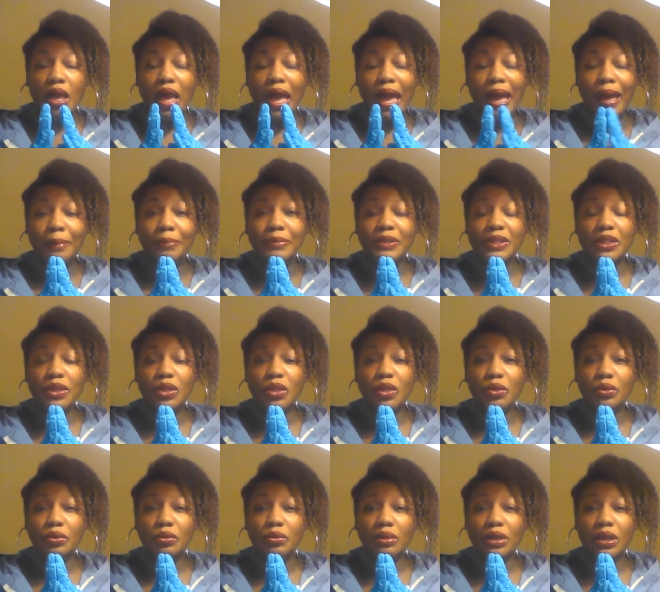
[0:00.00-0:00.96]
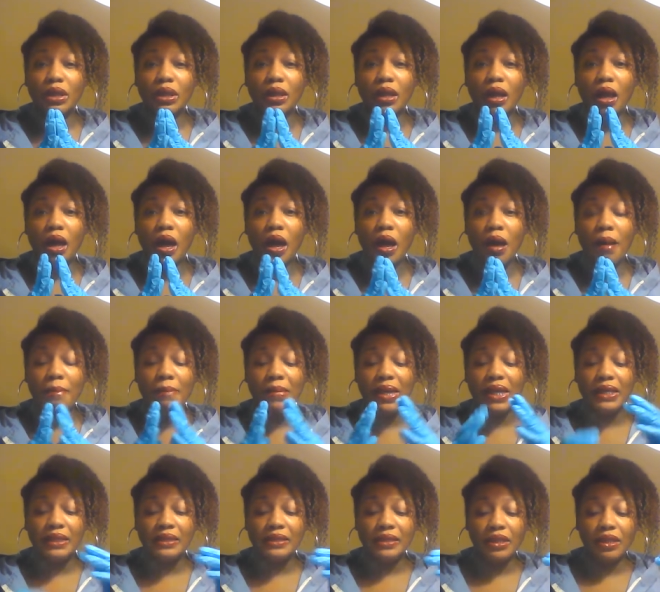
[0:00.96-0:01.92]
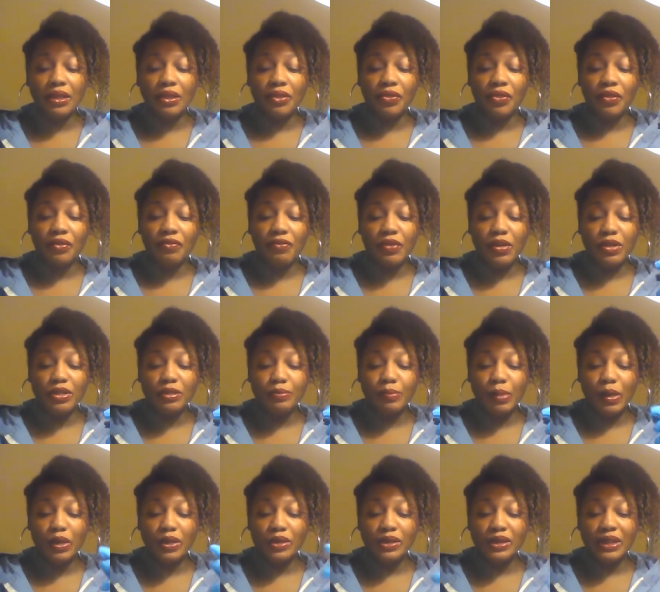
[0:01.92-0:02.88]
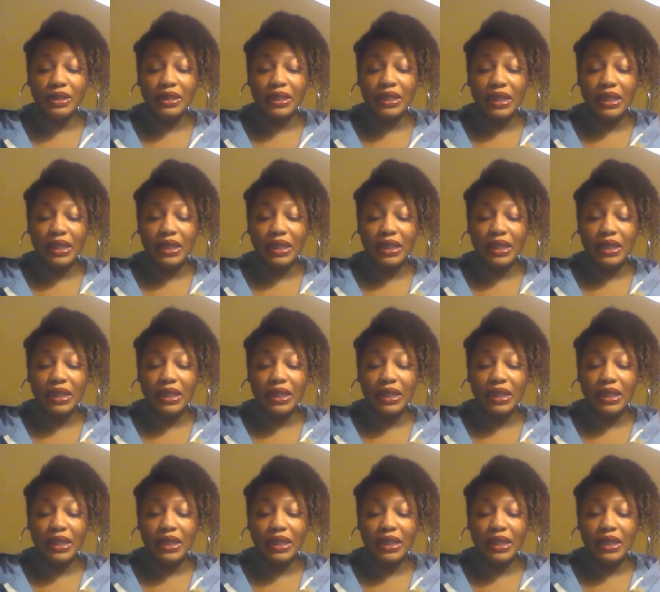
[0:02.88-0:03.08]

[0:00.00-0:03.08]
absolutely amazing. The first person